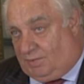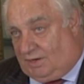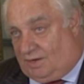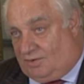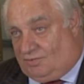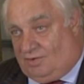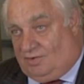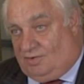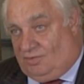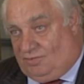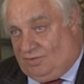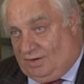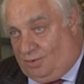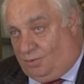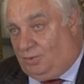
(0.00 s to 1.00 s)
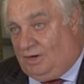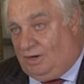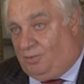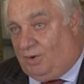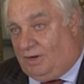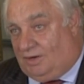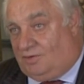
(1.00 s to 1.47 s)
because it is the only
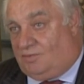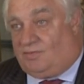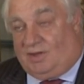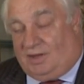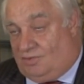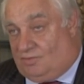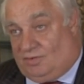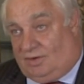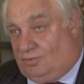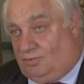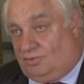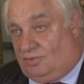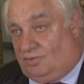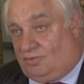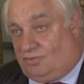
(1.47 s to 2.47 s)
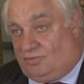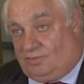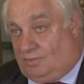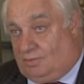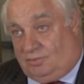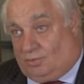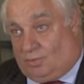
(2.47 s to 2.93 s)
way to find
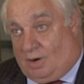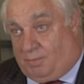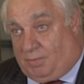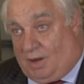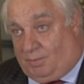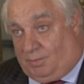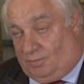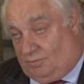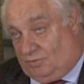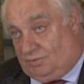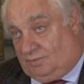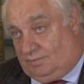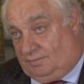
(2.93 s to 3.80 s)
solutions to our problems.